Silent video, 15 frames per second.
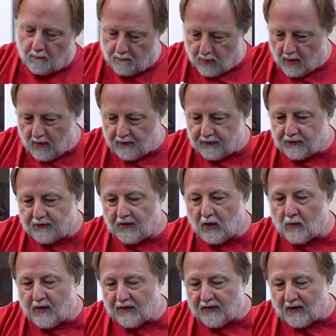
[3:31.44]
Bursting
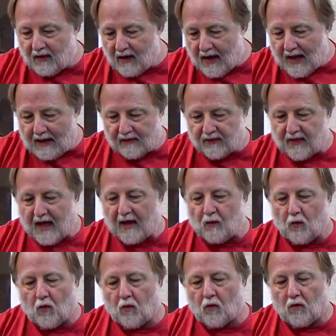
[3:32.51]
with light that
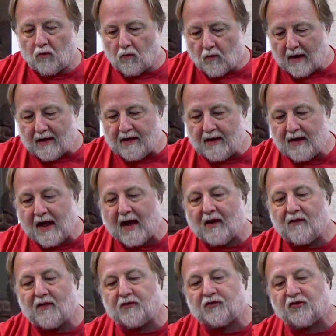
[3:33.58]
will run
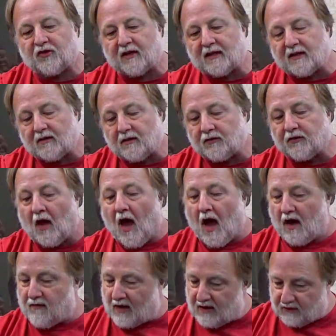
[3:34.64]
down the chins
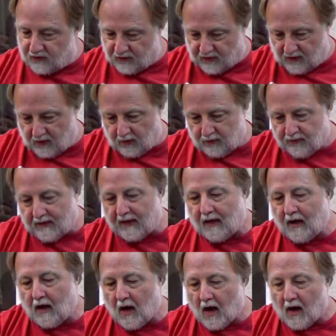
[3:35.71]
of our children
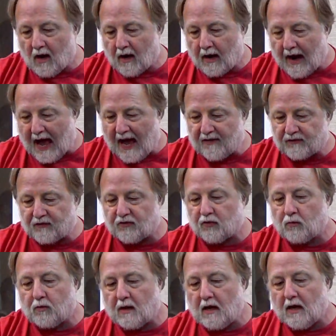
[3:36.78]
long
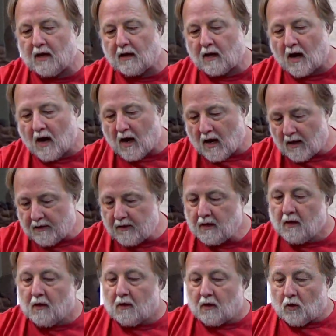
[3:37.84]
after we're gone.
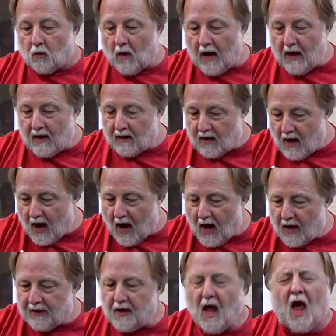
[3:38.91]
We're
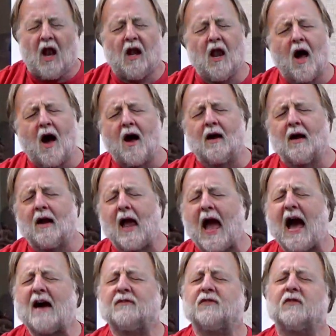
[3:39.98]
gone long
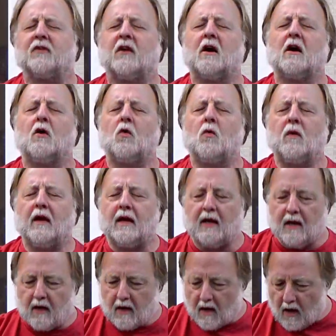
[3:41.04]
after
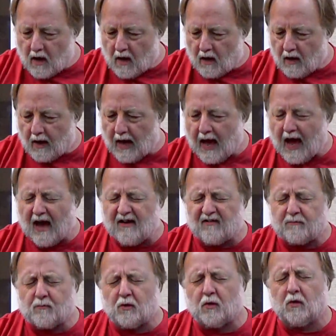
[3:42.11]
we all
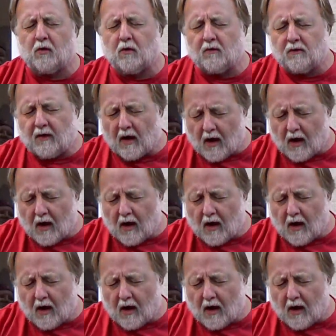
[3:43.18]
have moved